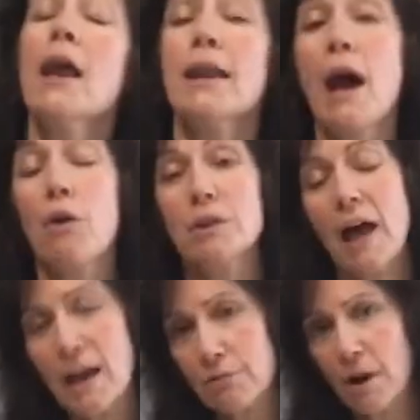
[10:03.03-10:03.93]
Now, a
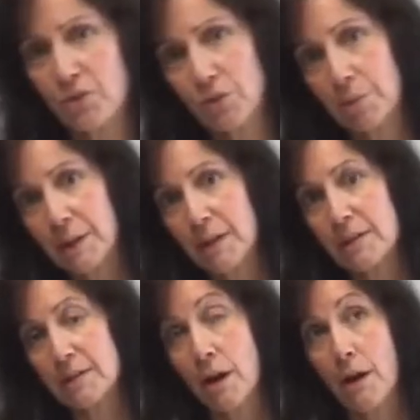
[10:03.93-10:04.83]
lot of
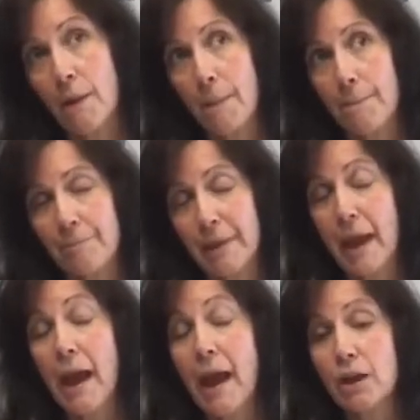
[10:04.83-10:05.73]
recipes
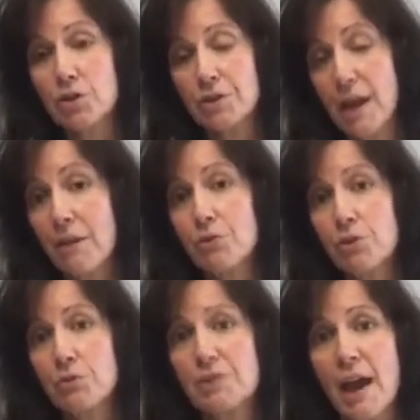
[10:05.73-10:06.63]
actually have
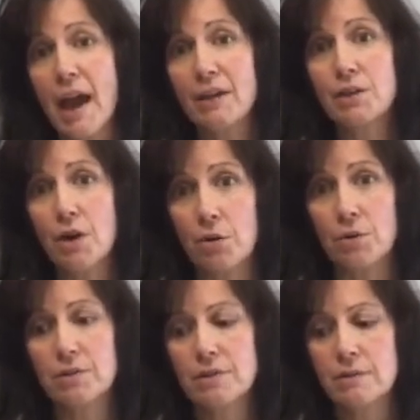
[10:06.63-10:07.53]
you use egg
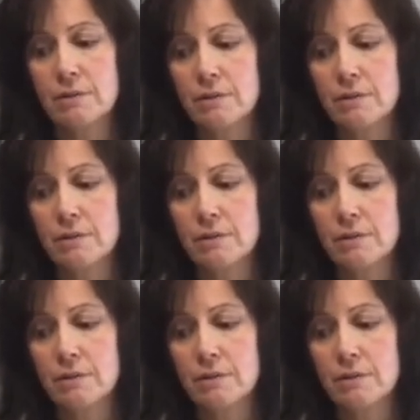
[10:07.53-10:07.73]
yolks.